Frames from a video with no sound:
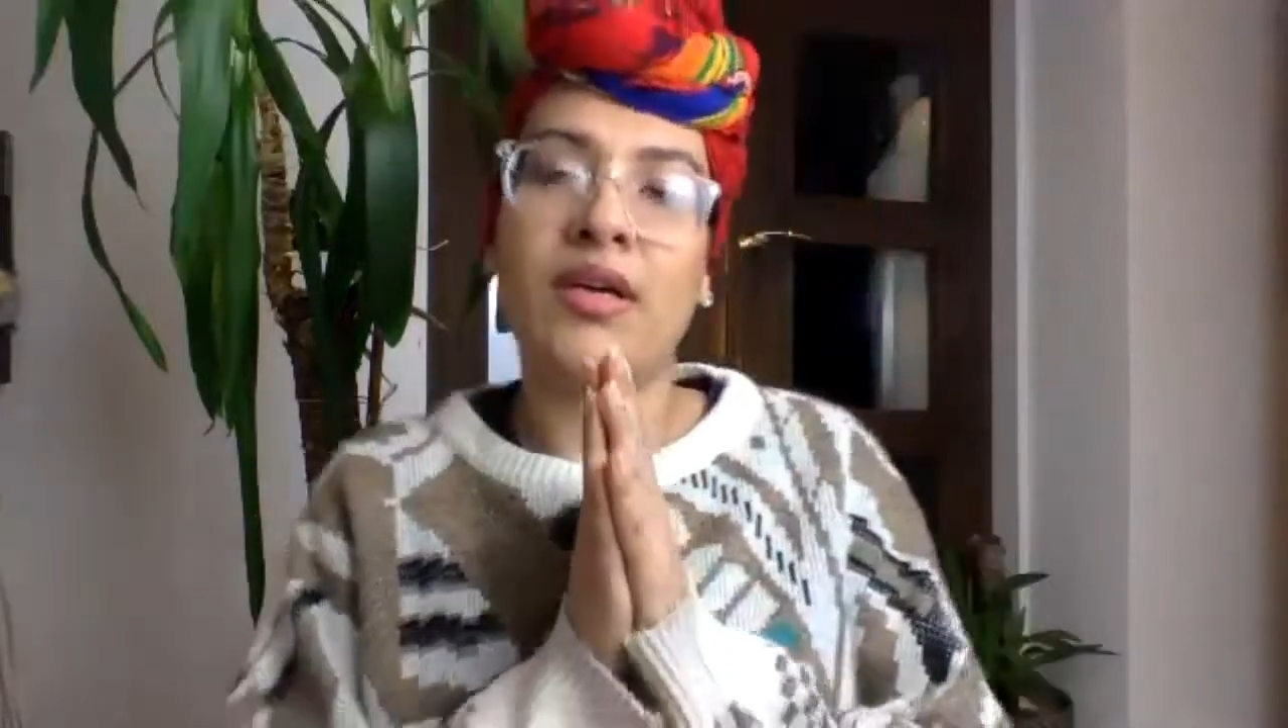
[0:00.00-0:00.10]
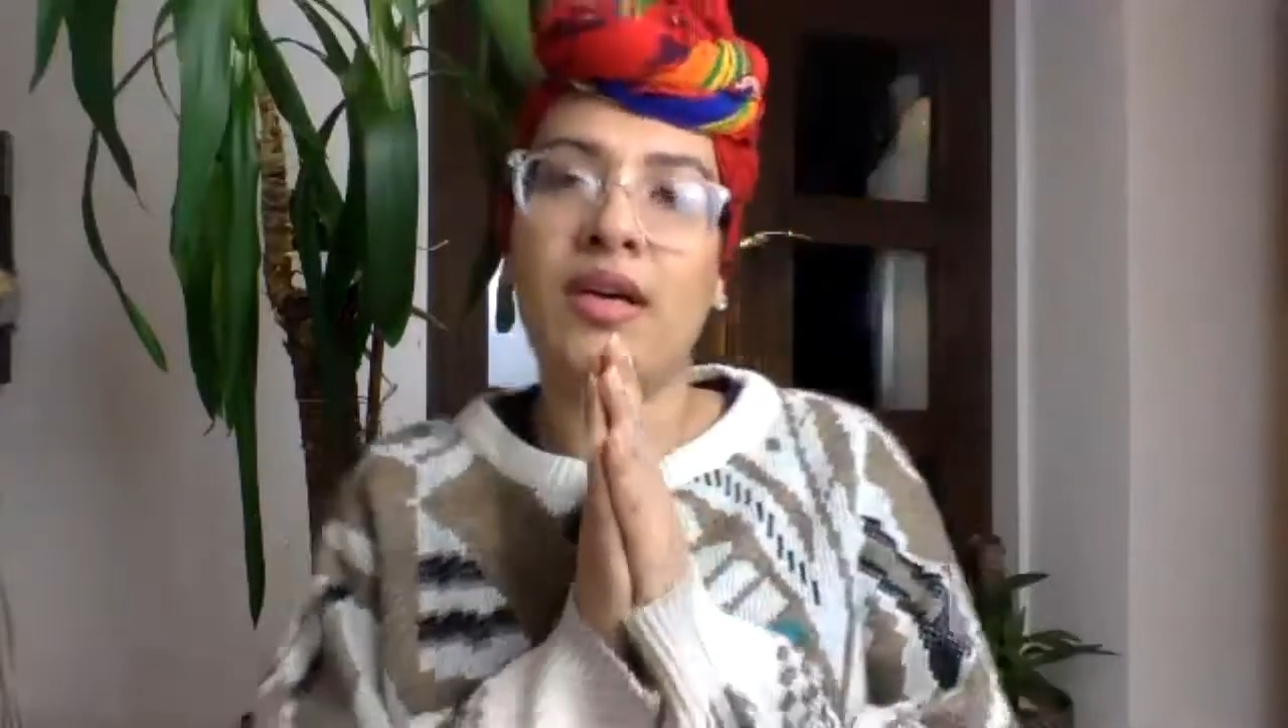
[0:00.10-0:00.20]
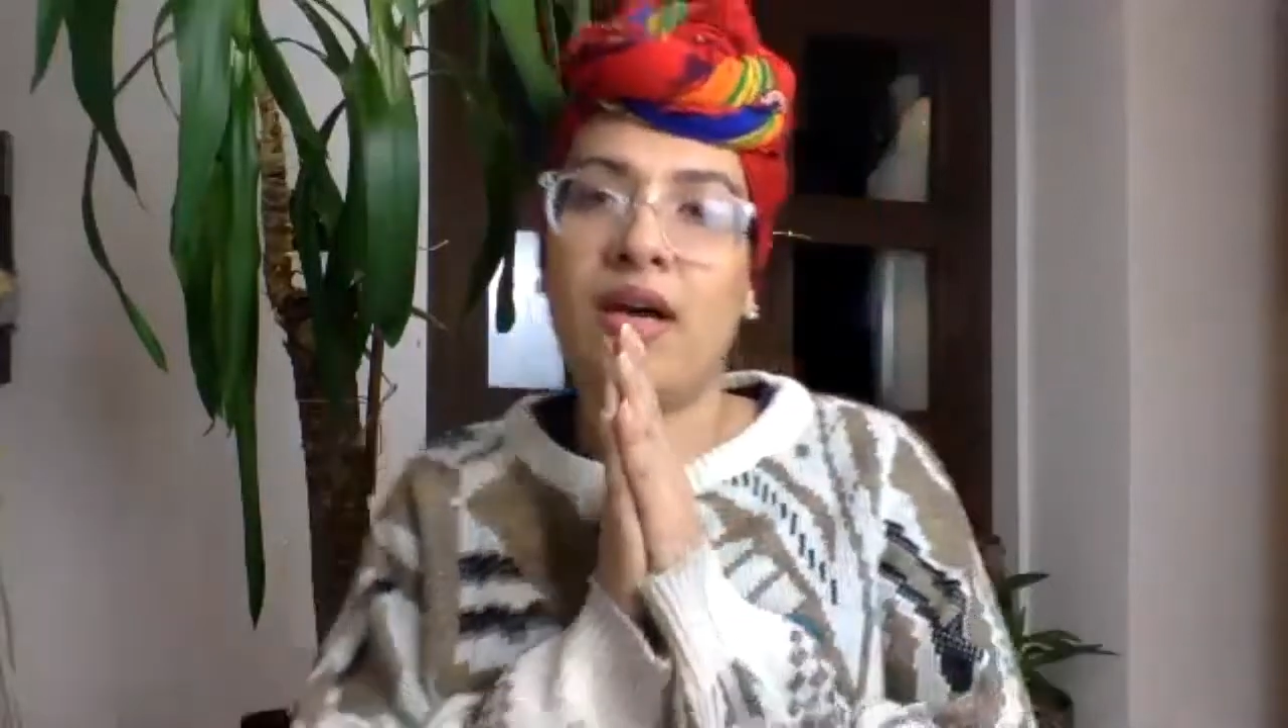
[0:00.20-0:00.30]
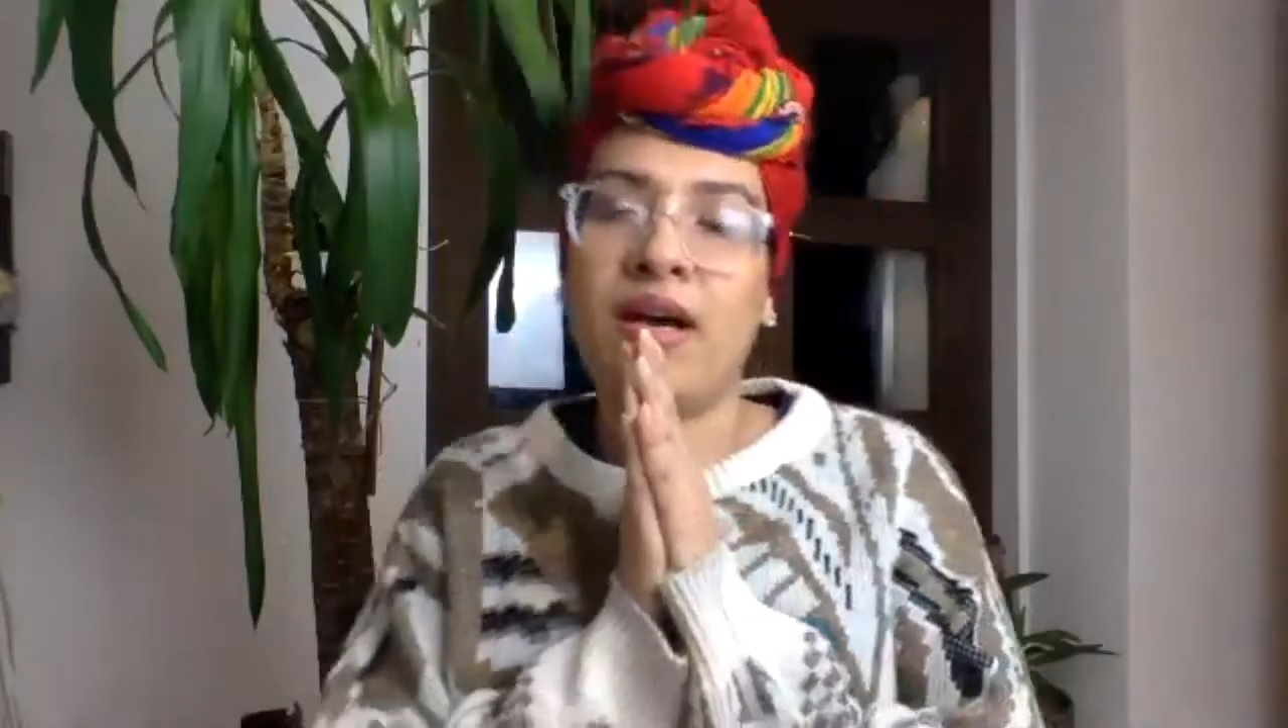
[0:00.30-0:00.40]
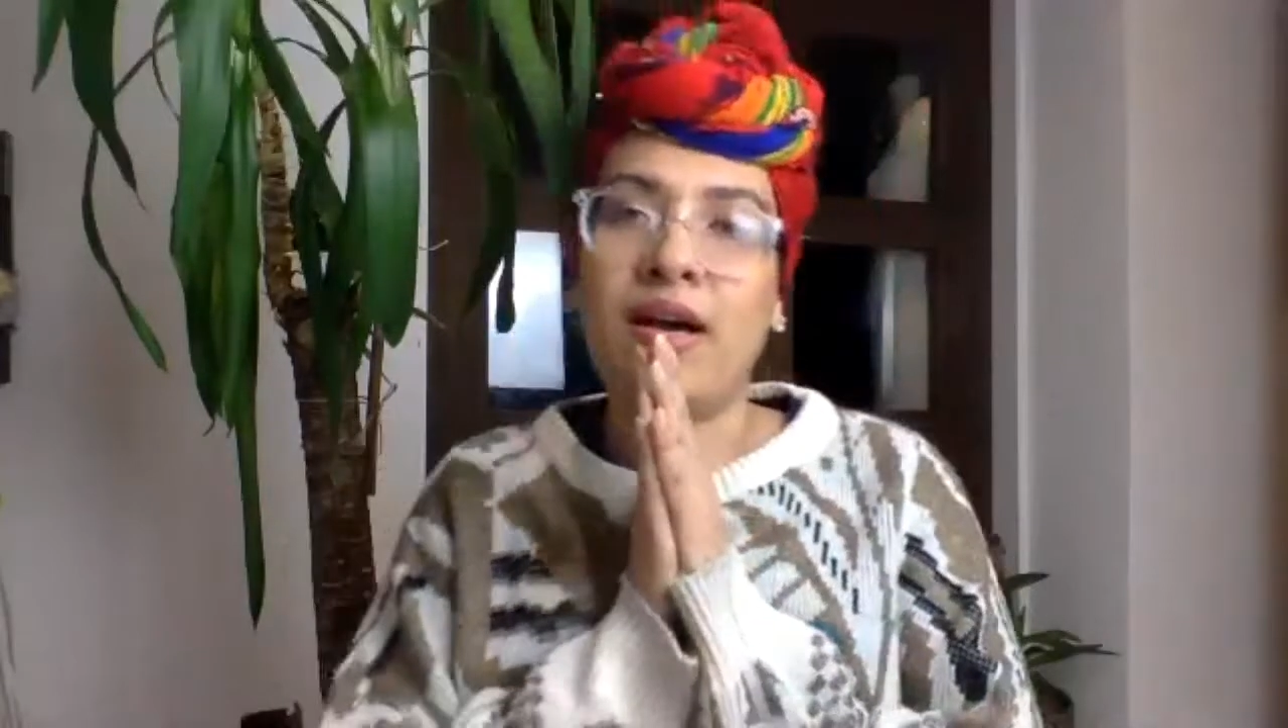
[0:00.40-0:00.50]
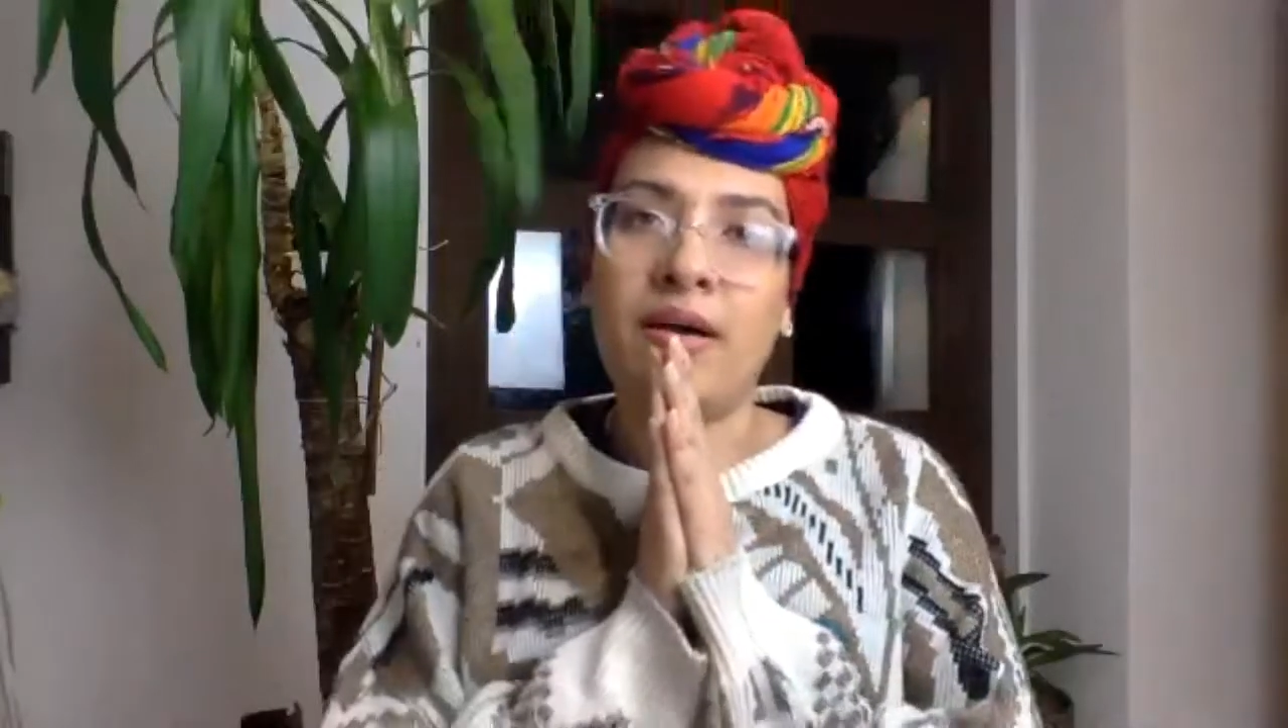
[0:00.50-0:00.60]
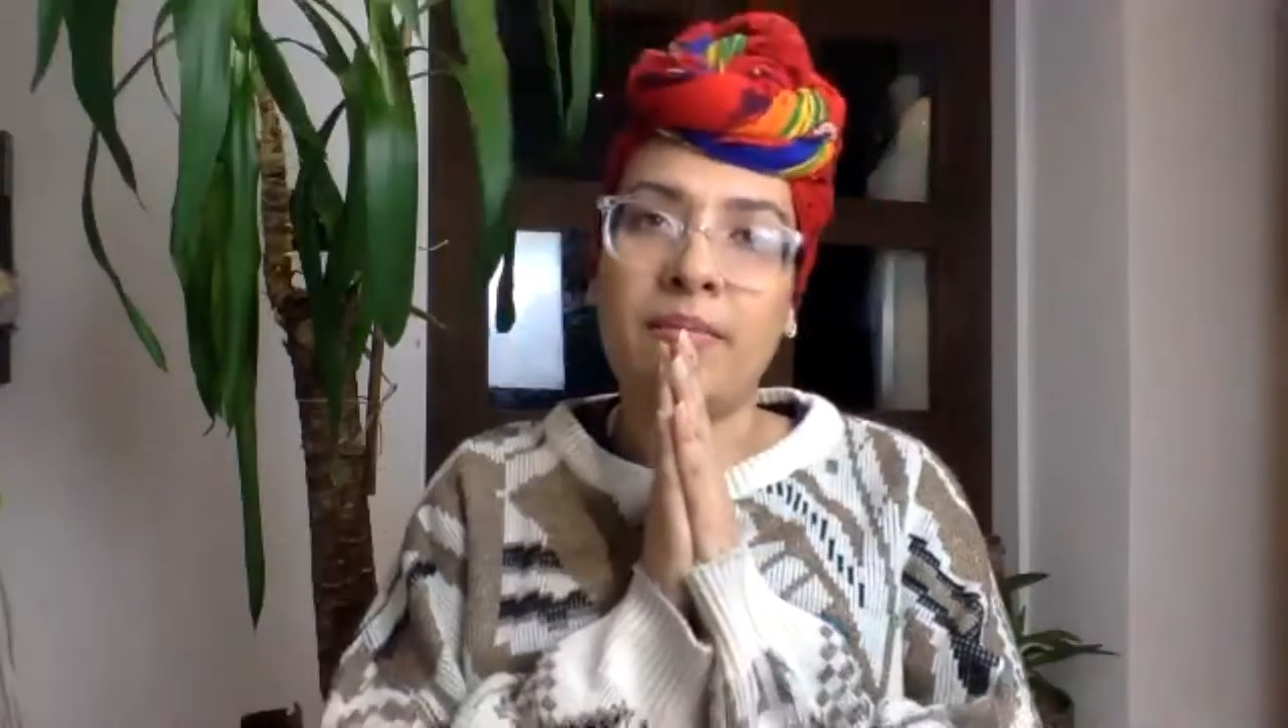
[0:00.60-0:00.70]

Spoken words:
I